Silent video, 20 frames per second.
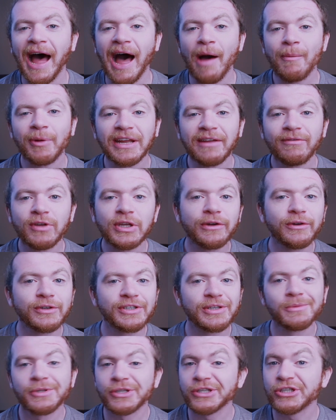I'm going to give you
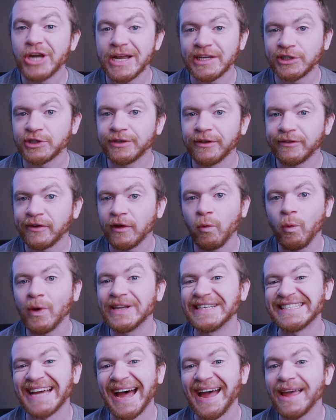some suggestions on
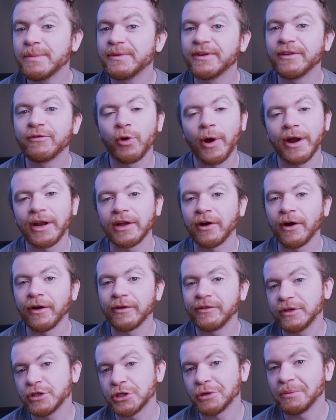what types of credit
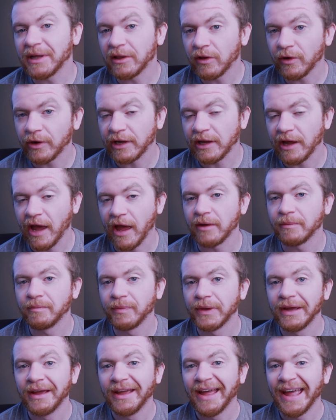cards you should be looking at.
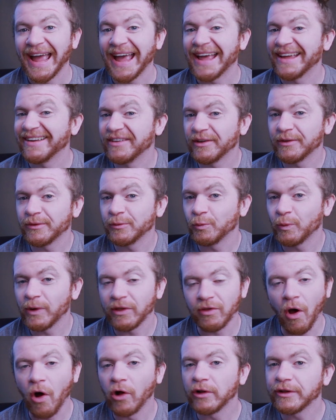And
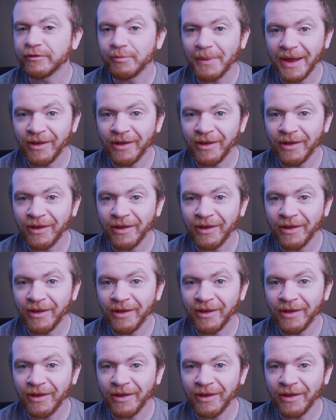with all of